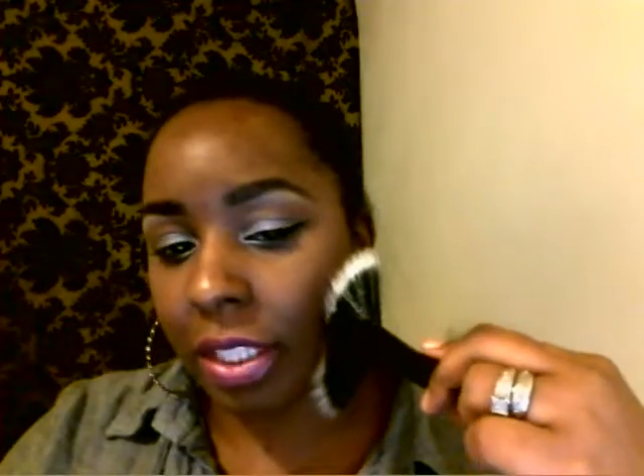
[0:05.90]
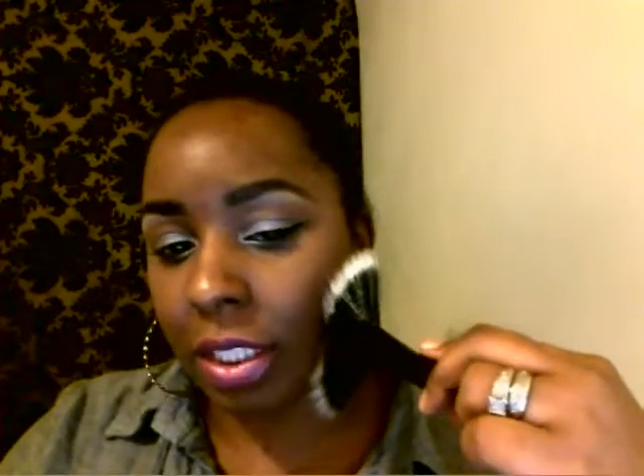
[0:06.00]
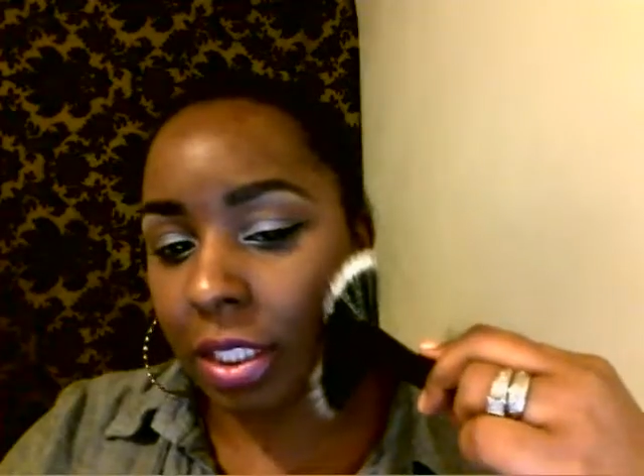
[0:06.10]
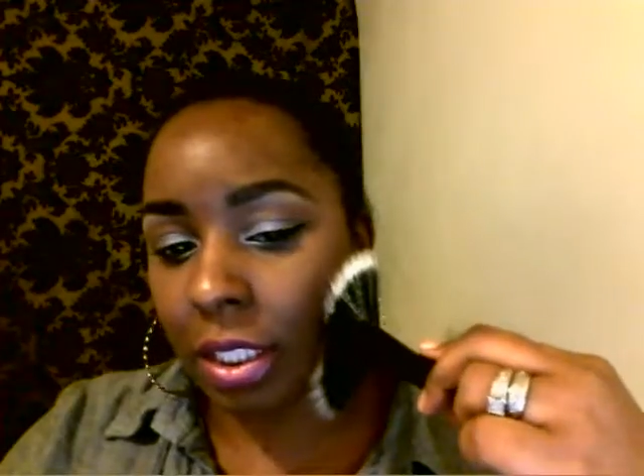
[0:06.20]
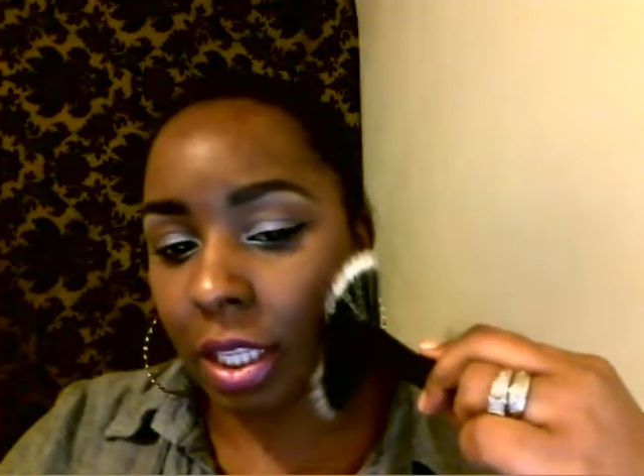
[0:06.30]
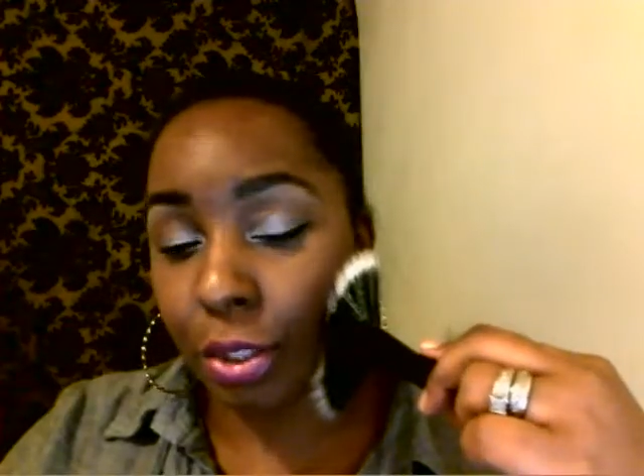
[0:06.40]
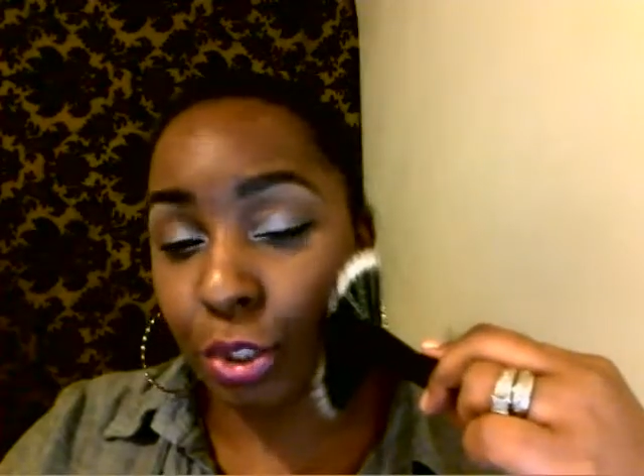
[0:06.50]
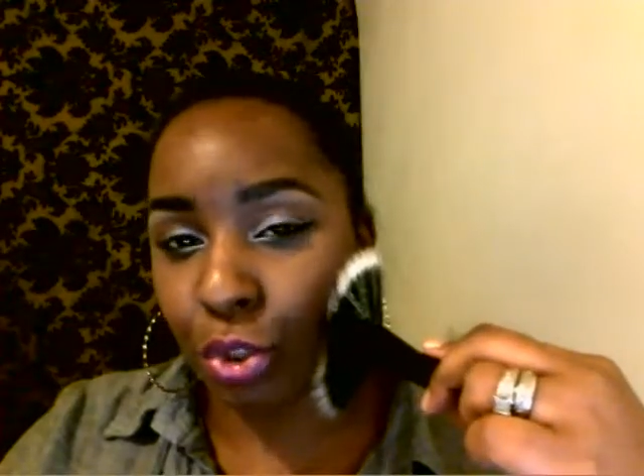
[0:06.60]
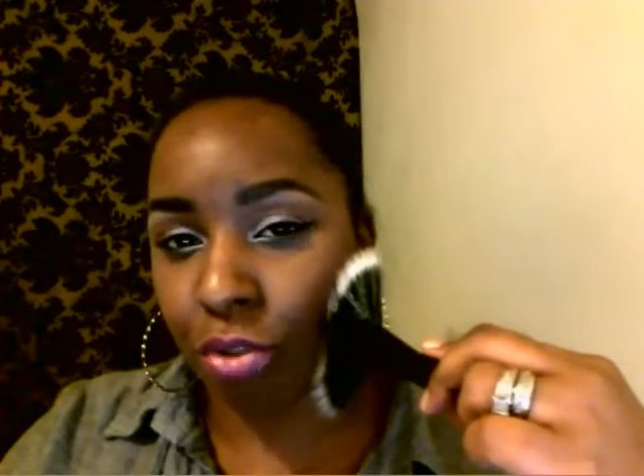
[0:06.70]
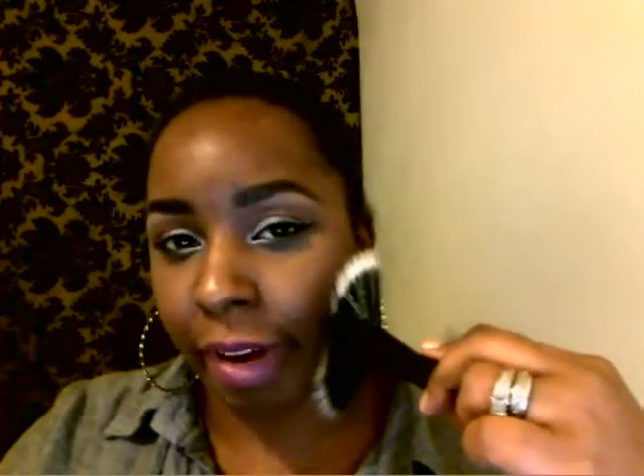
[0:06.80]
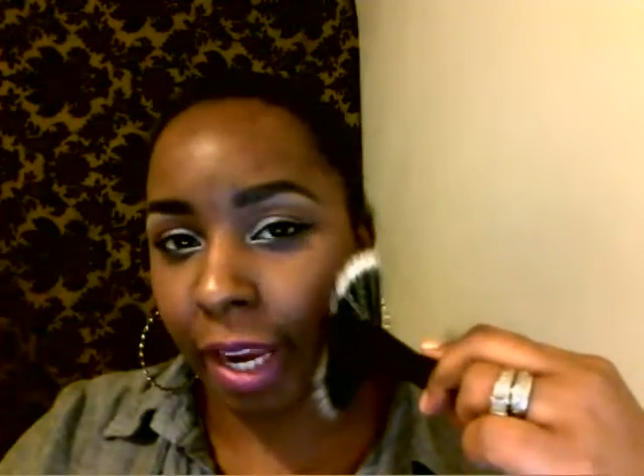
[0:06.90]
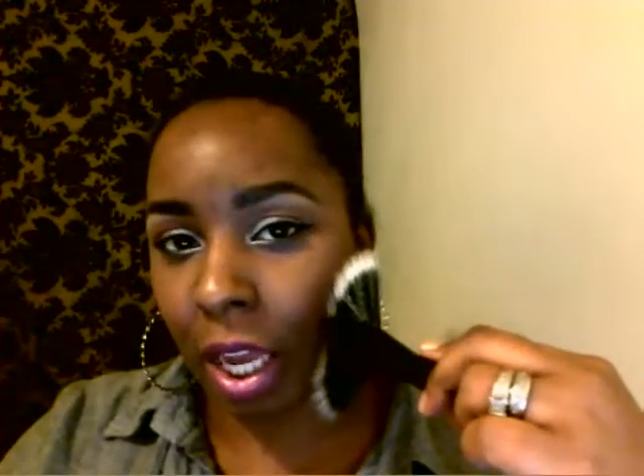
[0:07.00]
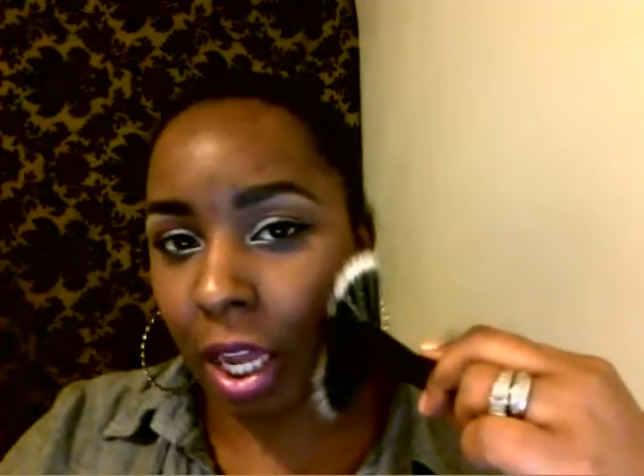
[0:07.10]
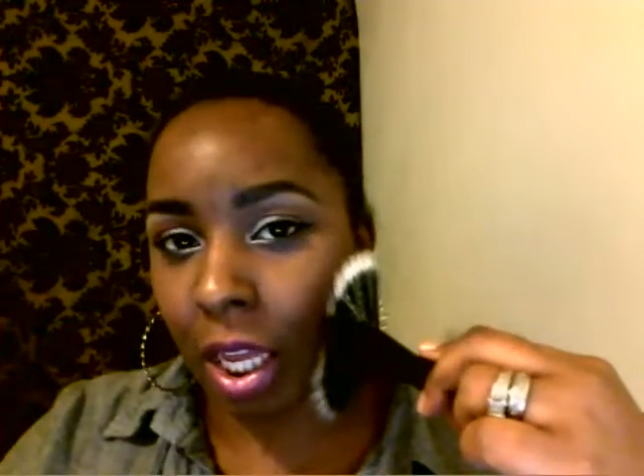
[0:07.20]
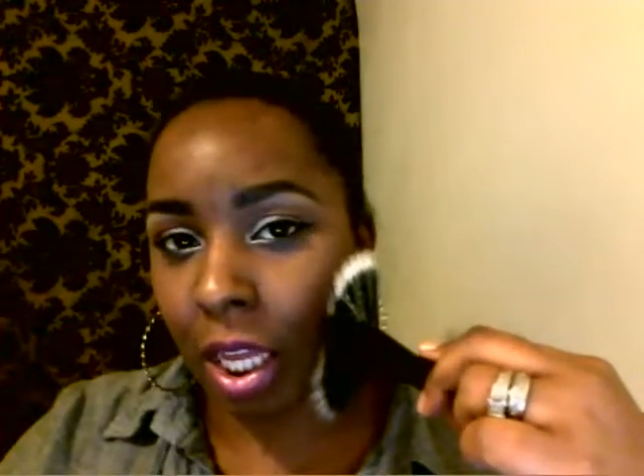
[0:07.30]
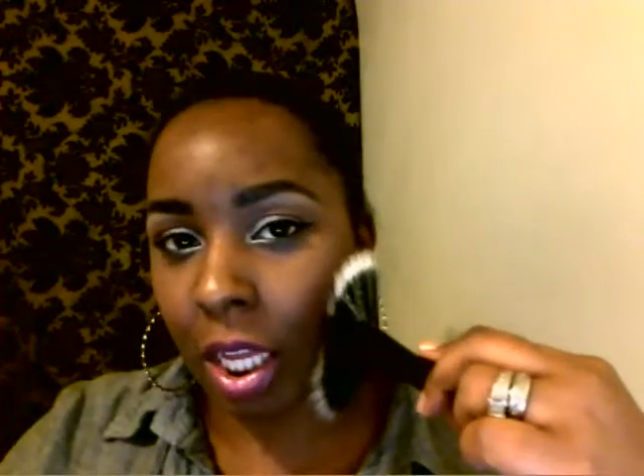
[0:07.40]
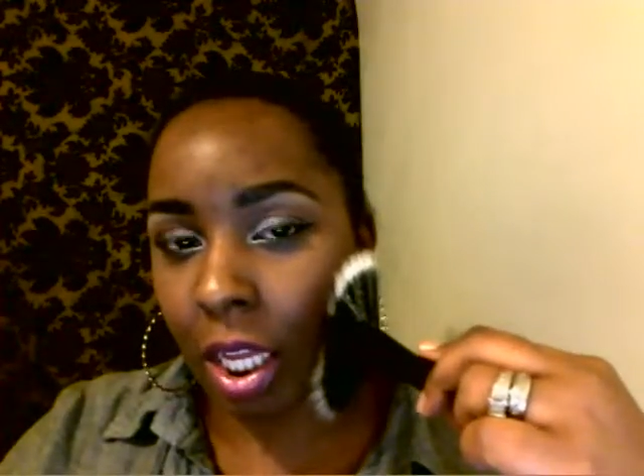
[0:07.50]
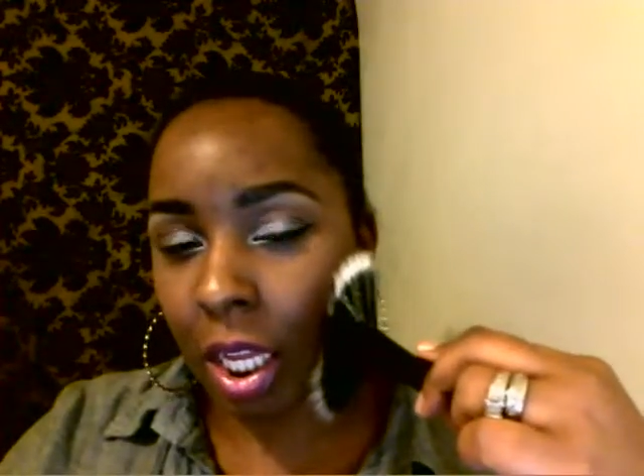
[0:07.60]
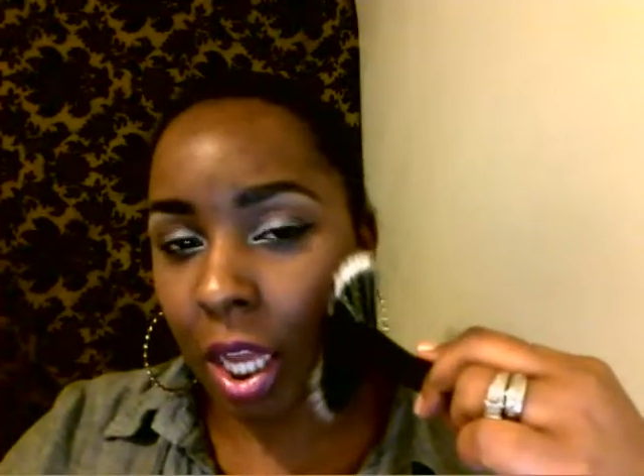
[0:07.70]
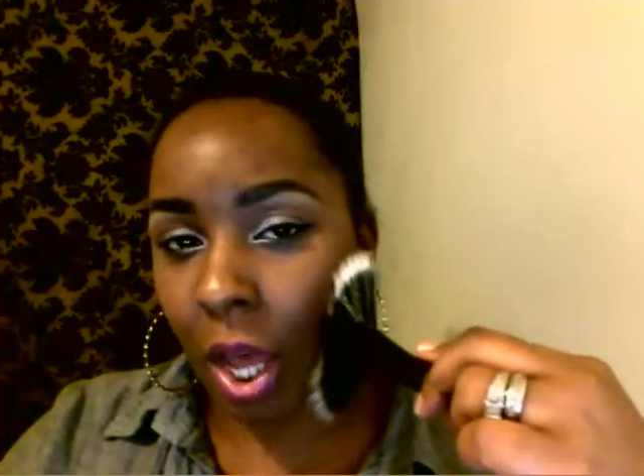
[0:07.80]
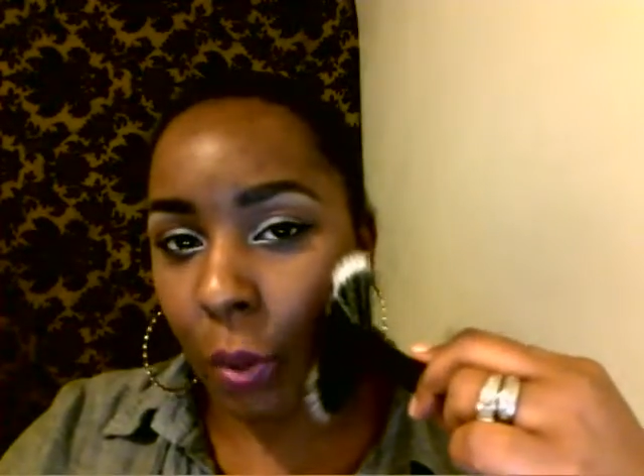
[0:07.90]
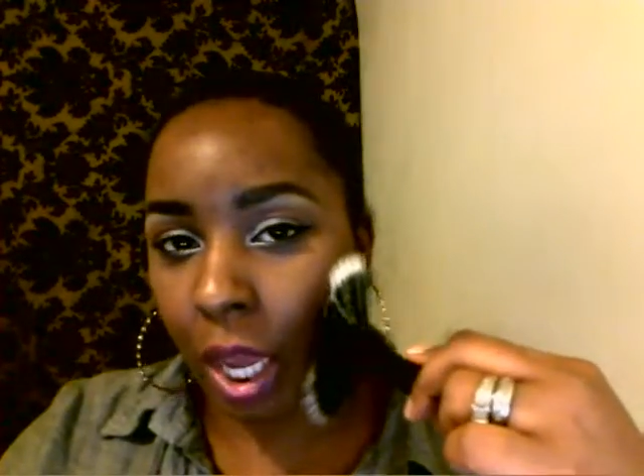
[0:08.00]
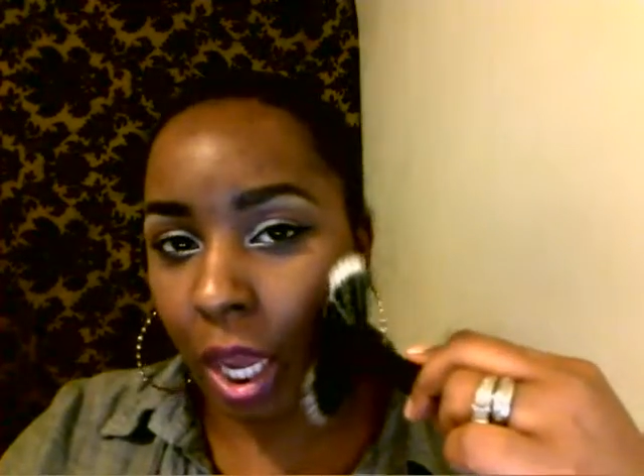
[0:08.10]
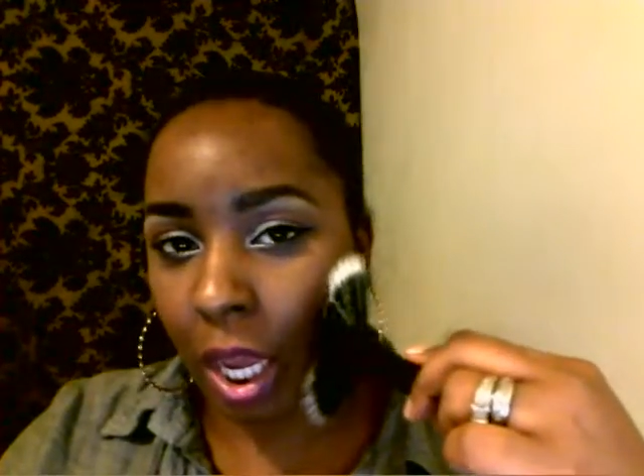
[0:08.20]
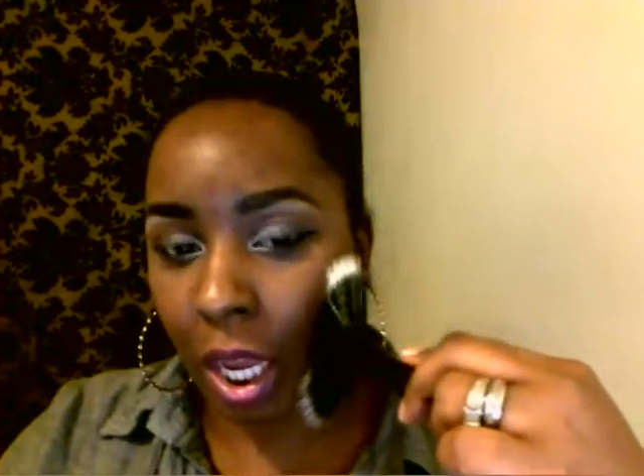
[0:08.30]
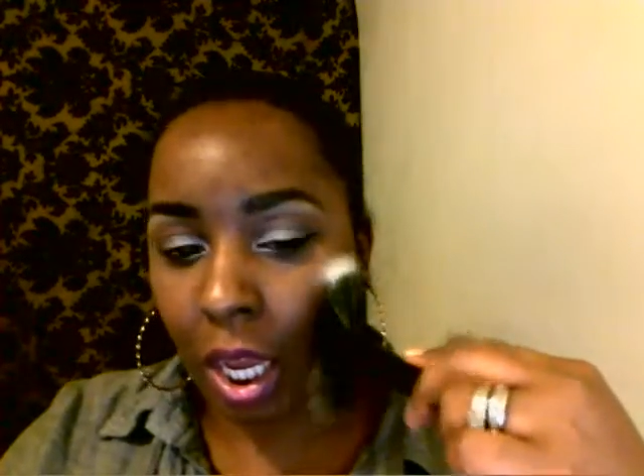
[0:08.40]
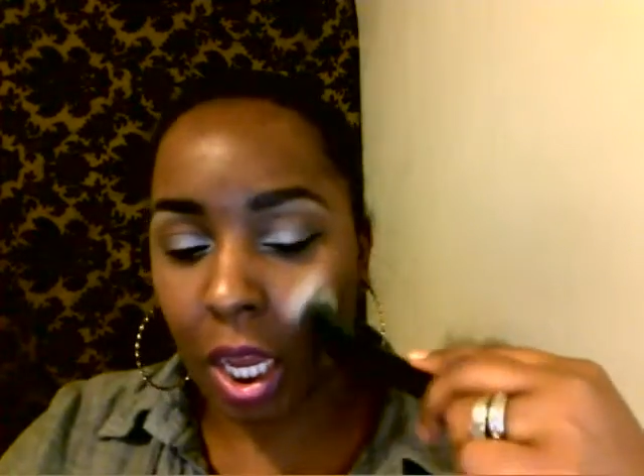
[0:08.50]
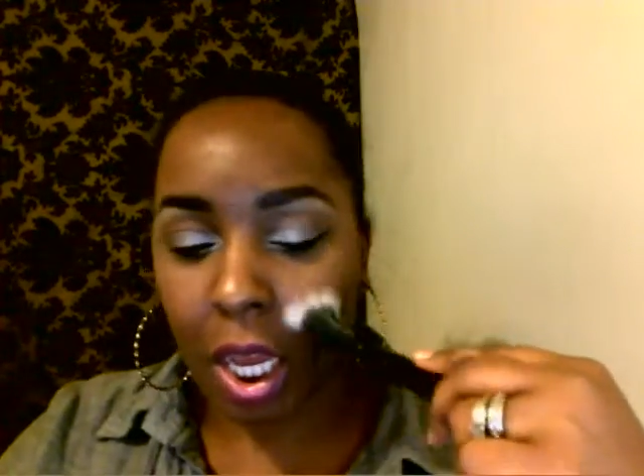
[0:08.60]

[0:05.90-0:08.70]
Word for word: This is Drea, okay?